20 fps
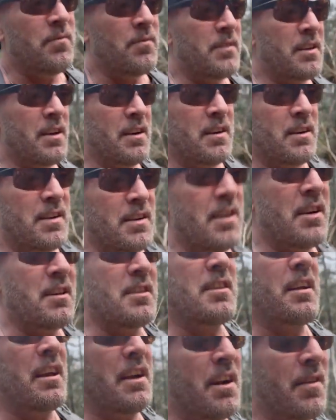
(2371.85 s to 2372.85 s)
And because
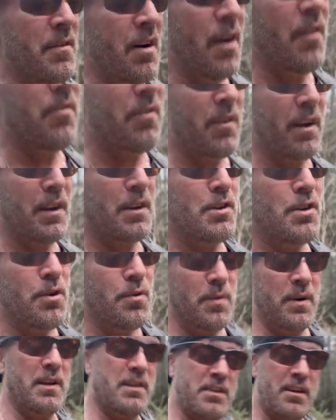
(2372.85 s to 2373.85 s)
they come out for like two
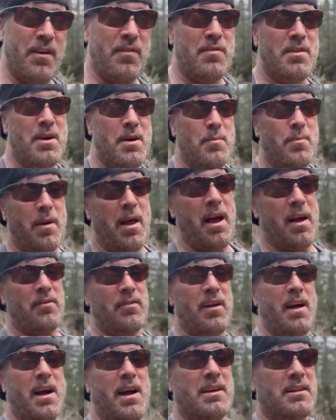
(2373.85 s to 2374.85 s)
weeks every year, black
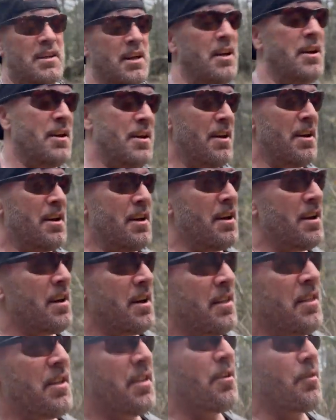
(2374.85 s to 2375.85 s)
flies.
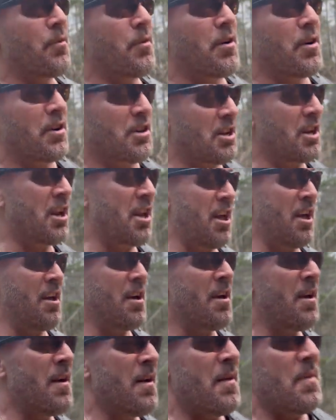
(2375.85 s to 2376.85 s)
And they're the worst.
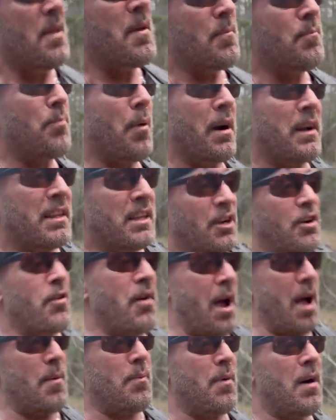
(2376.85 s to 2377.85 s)
They bite the
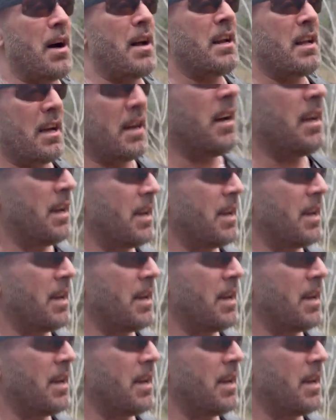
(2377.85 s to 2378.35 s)
crap out of you.